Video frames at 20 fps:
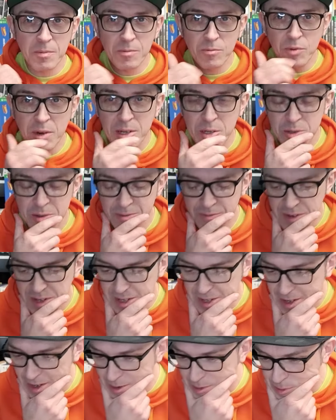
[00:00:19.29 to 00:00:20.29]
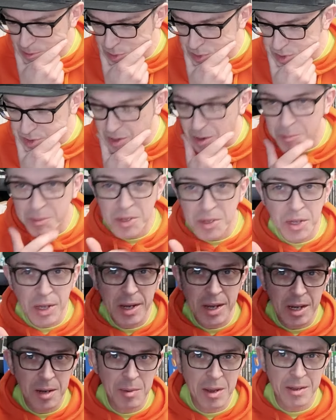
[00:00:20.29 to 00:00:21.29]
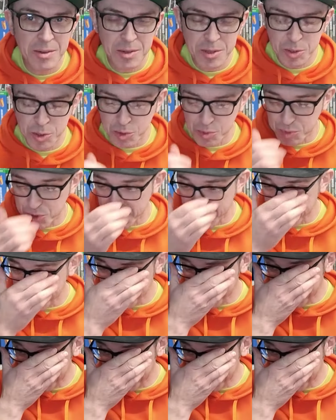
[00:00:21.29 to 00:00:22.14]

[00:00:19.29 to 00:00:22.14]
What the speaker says: recent videos got me thinking about this subject.